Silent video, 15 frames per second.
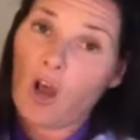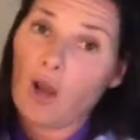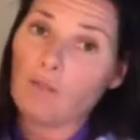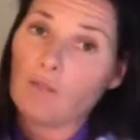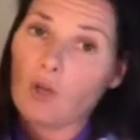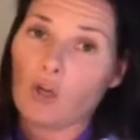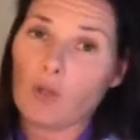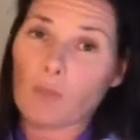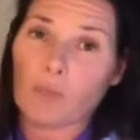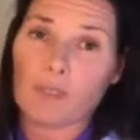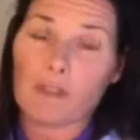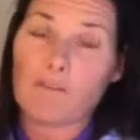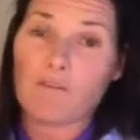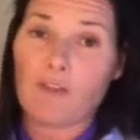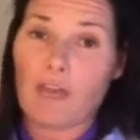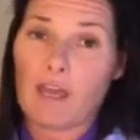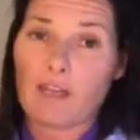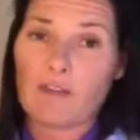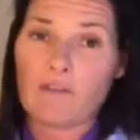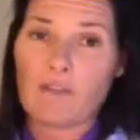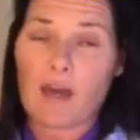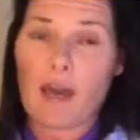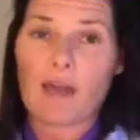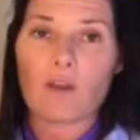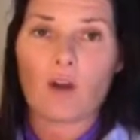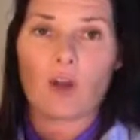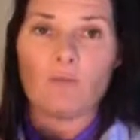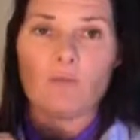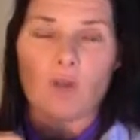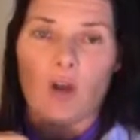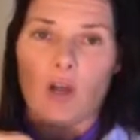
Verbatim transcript: i'm not a big fan of that I'm,